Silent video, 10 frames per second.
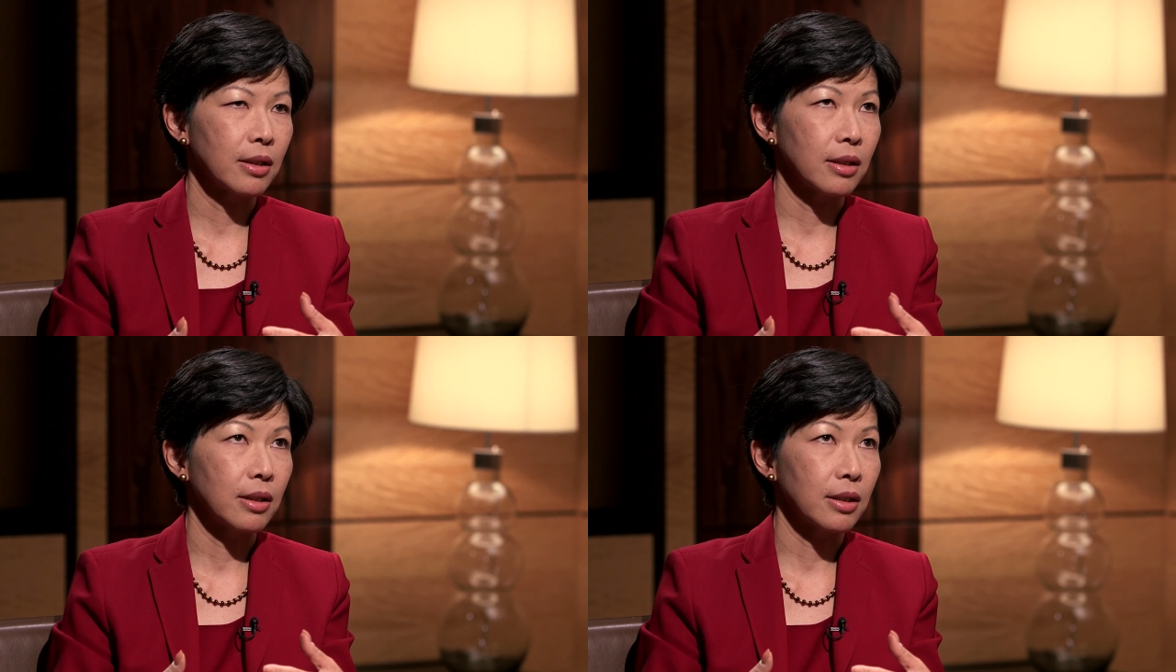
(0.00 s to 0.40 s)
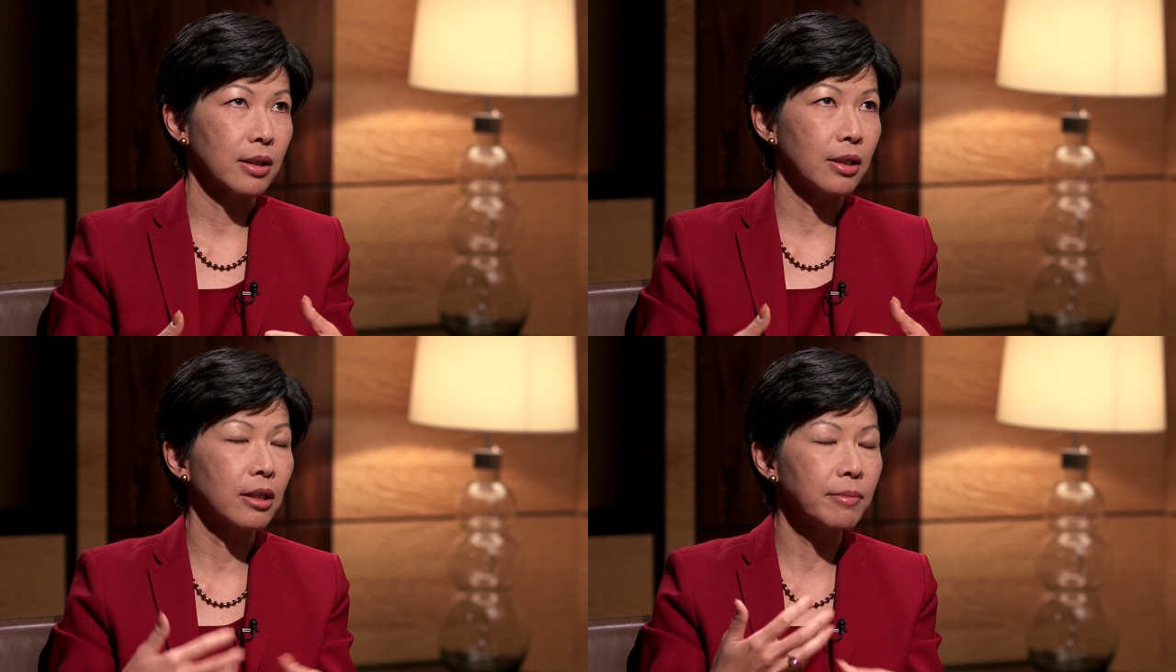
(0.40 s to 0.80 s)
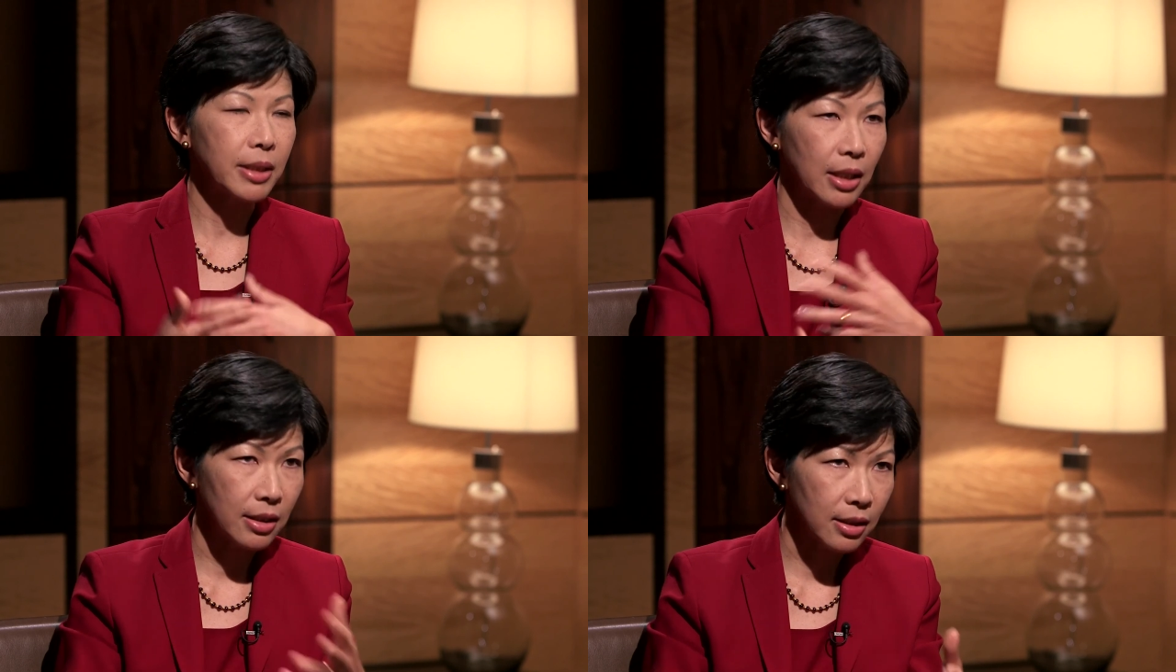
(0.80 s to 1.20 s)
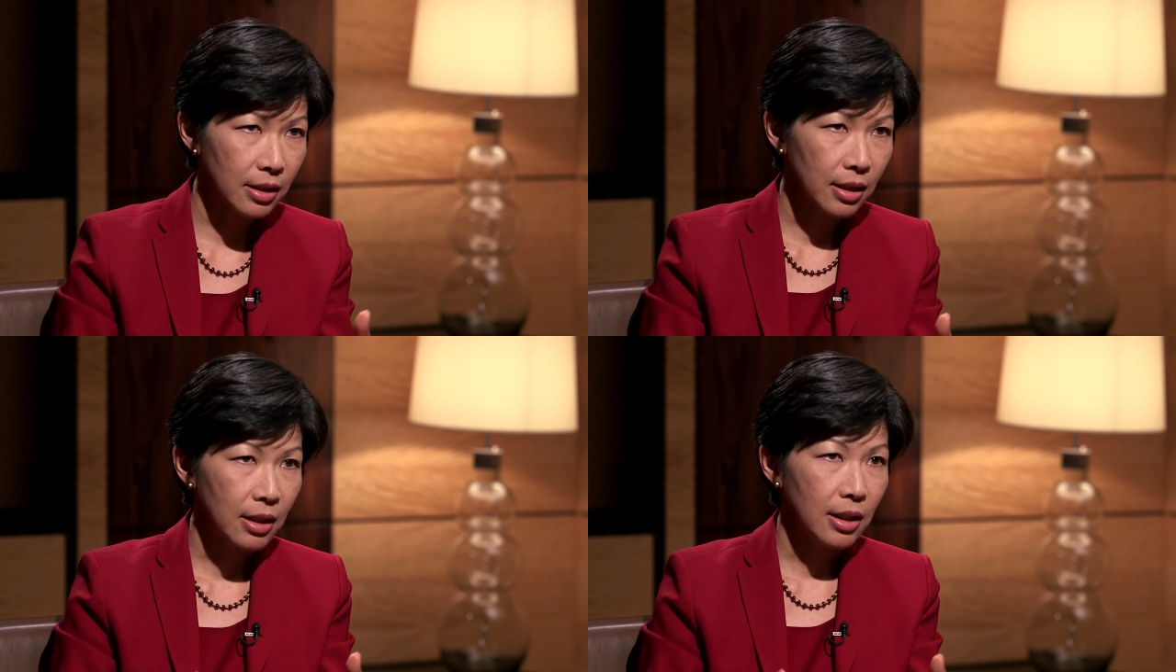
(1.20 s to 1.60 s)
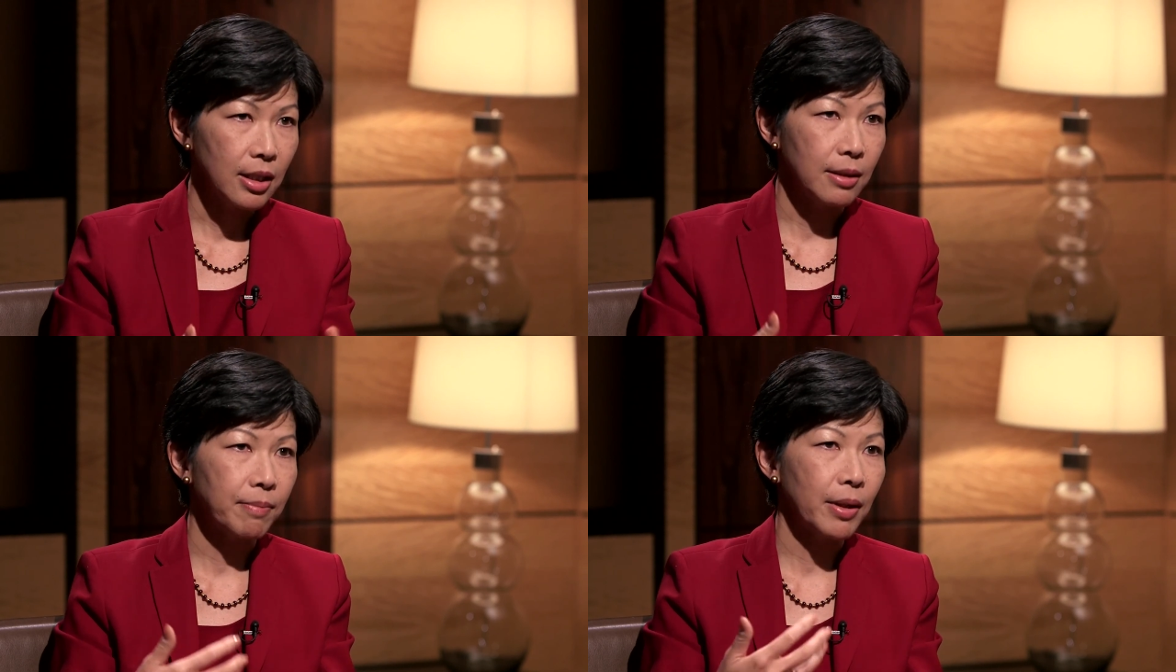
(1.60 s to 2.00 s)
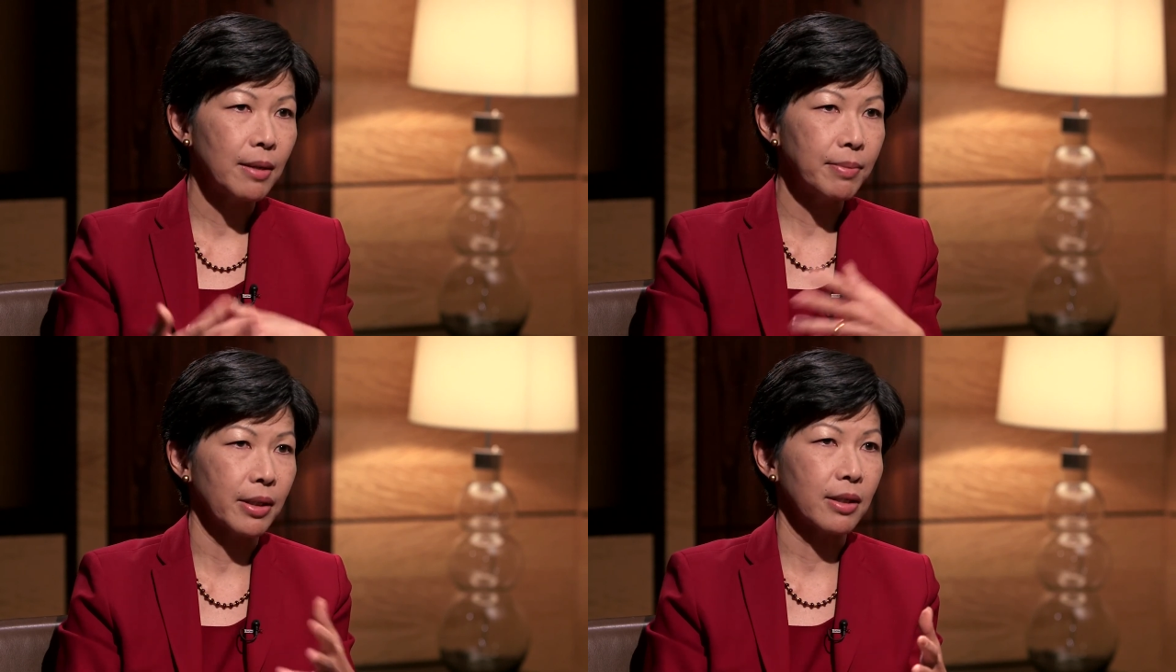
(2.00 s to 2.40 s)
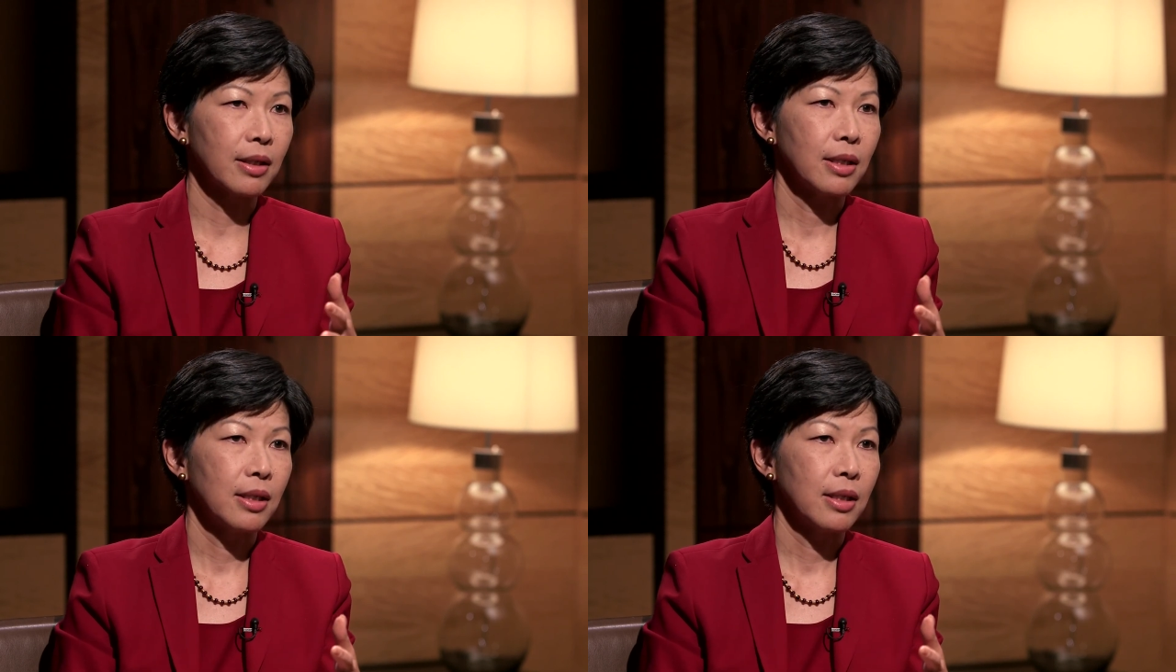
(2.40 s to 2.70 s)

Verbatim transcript: uh, culminated in public